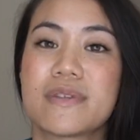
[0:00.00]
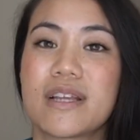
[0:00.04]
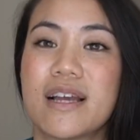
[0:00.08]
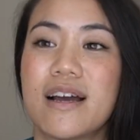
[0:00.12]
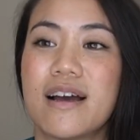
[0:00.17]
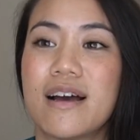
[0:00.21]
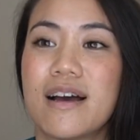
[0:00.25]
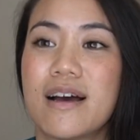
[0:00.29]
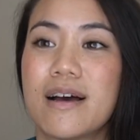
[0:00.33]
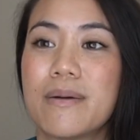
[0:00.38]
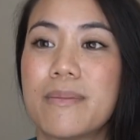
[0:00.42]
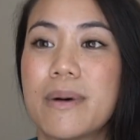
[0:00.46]

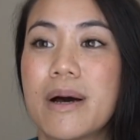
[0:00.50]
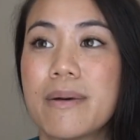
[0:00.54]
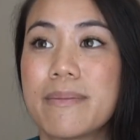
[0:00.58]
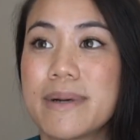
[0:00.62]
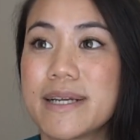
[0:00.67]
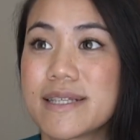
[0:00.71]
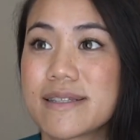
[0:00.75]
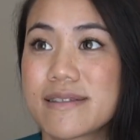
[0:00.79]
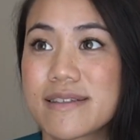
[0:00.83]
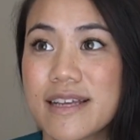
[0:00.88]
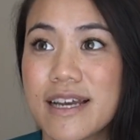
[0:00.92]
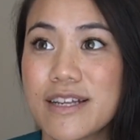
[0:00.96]
On my
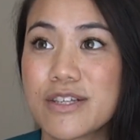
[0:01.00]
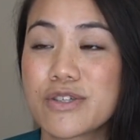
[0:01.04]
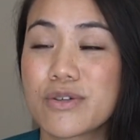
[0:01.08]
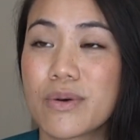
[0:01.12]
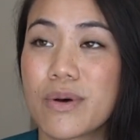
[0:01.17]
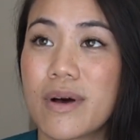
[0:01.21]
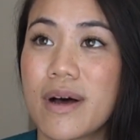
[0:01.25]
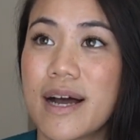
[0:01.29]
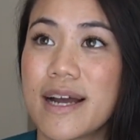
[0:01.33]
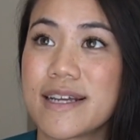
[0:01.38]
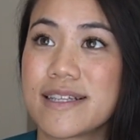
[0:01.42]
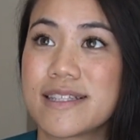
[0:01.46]

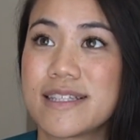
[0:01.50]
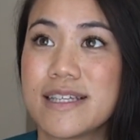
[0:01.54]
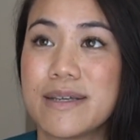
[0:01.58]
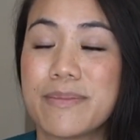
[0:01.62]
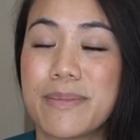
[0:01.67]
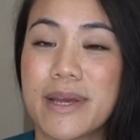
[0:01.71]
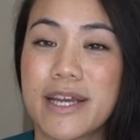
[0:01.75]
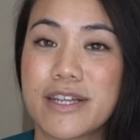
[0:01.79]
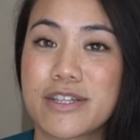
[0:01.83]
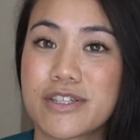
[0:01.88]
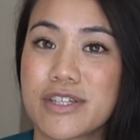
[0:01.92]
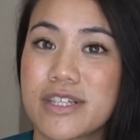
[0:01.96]
schedule, I see
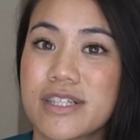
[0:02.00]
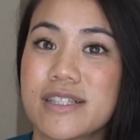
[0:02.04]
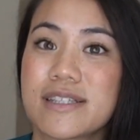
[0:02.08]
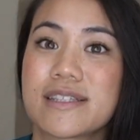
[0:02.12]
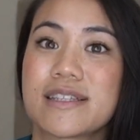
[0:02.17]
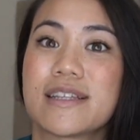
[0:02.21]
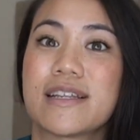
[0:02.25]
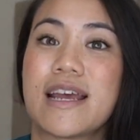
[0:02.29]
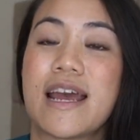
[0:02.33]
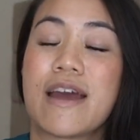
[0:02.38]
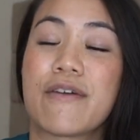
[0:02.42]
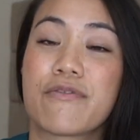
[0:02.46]
patients
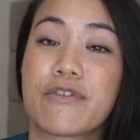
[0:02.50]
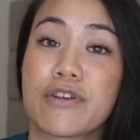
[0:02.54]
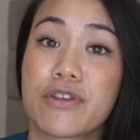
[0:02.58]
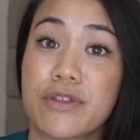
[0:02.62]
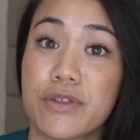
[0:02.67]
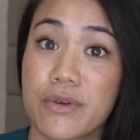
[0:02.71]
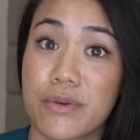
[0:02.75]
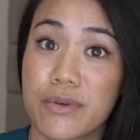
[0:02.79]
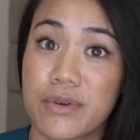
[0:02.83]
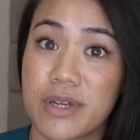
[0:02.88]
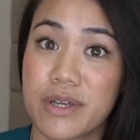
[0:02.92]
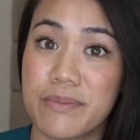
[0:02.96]
every
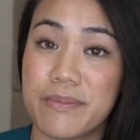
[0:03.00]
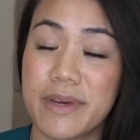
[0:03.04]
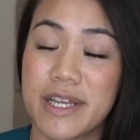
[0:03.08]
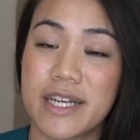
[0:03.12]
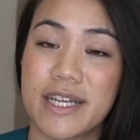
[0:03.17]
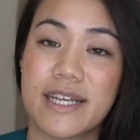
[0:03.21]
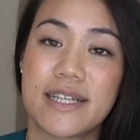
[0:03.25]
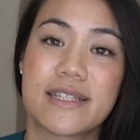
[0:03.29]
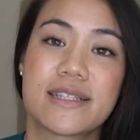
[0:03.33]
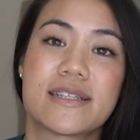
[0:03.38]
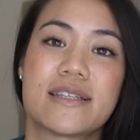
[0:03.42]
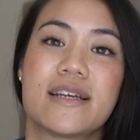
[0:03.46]
30
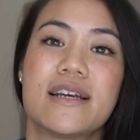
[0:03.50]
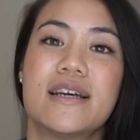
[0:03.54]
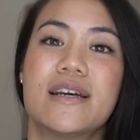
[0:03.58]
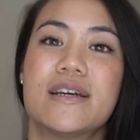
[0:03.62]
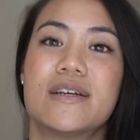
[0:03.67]
minutes.